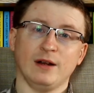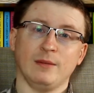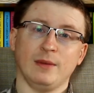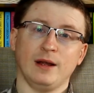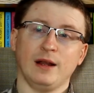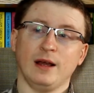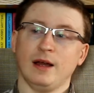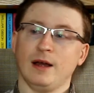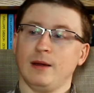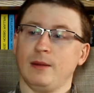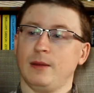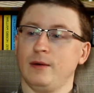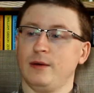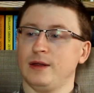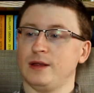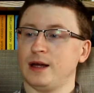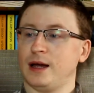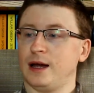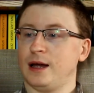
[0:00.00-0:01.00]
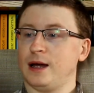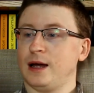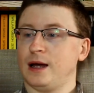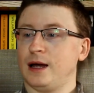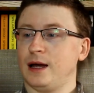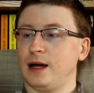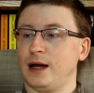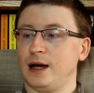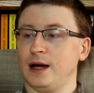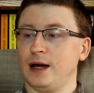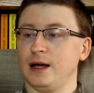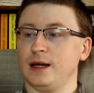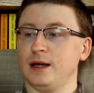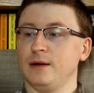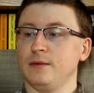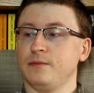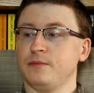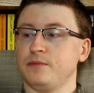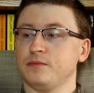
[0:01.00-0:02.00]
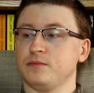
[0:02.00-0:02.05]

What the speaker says: I mean, there is a